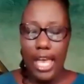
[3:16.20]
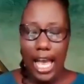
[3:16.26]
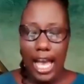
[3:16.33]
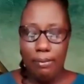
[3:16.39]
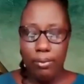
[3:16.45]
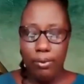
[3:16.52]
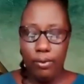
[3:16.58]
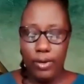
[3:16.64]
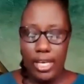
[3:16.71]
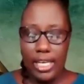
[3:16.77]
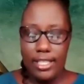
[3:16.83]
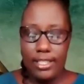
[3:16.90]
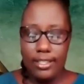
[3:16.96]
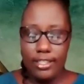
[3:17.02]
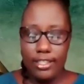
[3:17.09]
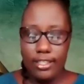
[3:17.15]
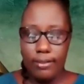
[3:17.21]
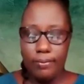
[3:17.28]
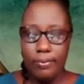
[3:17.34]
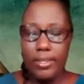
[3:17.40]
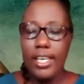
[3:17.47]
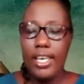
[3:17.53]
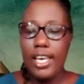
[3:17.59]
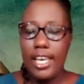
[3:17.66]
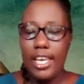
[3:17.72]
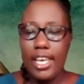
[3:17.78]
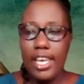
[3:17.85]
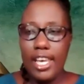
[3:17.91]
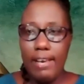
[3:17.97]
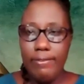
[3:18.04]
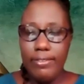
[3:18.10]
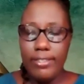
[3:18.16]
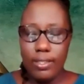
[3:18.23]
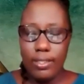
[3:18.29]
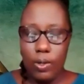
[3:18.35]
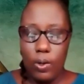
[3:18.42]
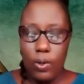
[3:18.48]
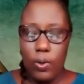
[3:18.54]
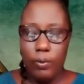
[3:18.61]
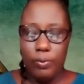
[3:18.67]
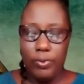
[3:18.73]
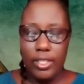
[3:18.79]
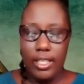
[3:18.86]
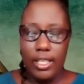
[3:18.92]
and praise? If so,